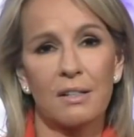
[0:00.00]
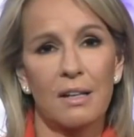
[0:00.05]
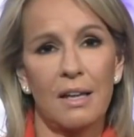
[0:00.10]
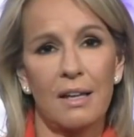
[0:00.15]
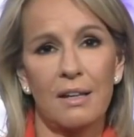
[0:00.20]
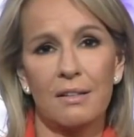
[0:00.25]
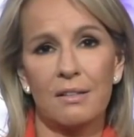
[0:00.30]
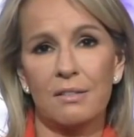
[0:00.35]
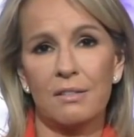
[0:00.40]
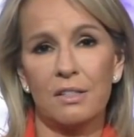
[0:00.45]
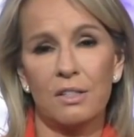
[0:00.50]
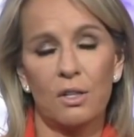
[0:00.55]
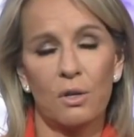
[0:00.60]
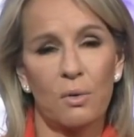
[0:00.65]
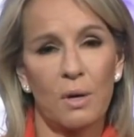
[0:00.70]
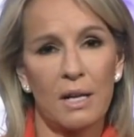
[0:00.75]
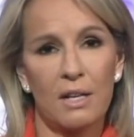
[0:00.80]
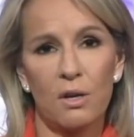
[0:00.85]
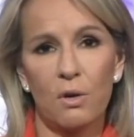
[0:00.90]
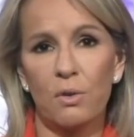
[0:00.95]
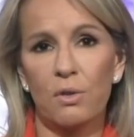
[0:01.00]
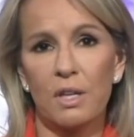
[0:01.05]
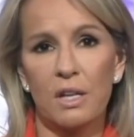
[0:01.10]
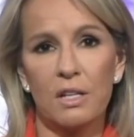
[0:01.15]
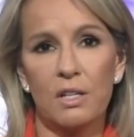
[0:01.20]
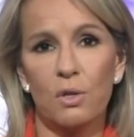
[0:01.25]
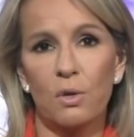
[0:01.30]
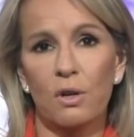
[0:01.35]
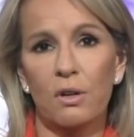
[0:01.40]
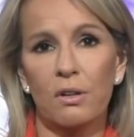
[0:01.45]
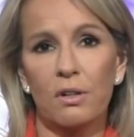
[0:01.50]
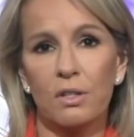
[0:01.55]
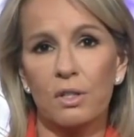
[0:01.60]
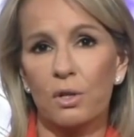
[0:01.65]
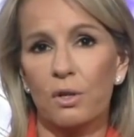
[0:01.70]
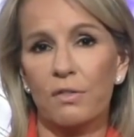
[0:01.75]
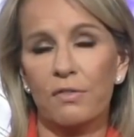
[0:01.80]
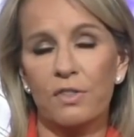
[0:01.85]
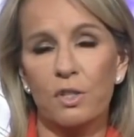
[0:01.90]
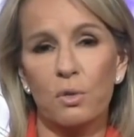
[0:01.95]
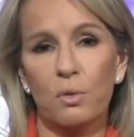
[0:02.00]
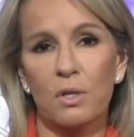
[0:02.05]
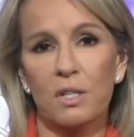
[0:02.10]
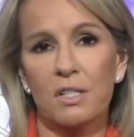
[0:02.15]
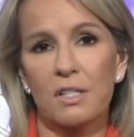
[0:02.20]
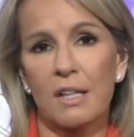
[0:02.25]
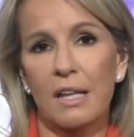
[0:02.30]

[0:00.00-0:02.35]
and you know, I know that your your viewers